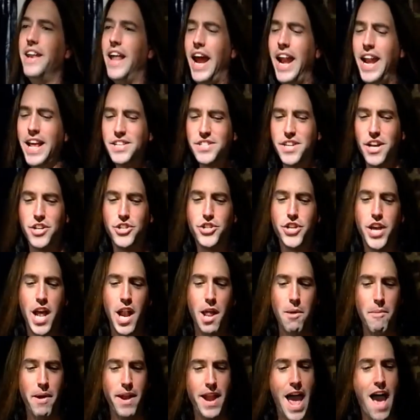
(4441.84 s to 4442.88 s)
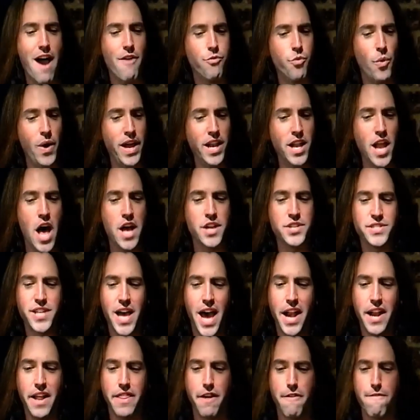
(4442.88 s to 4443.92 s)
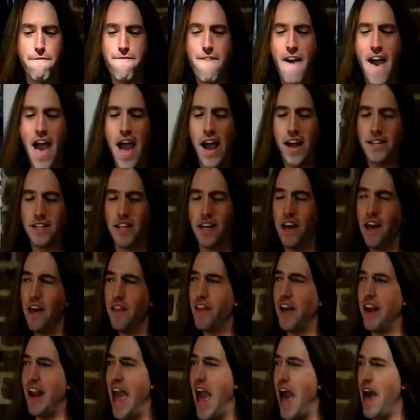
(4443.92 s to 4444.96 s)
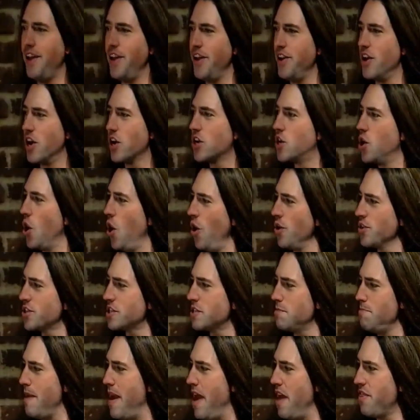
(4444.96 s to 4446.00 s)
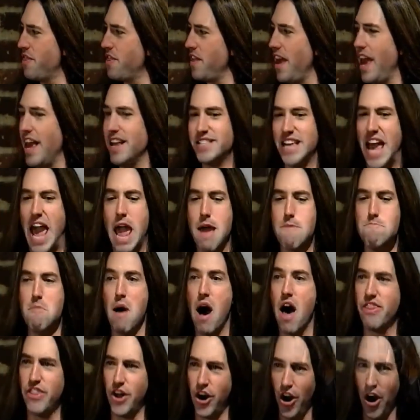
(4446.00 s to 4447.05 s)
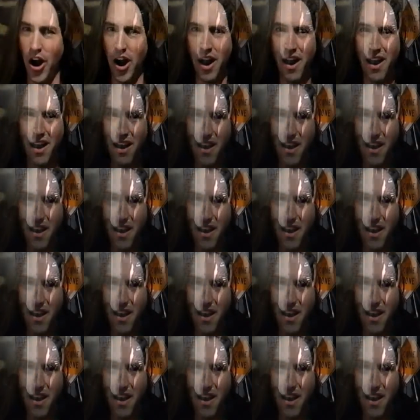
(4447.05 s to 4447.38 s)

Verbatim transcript: ladies and gentlemen, have we lost sight of the fact that Anna Nicole Smith is a mother?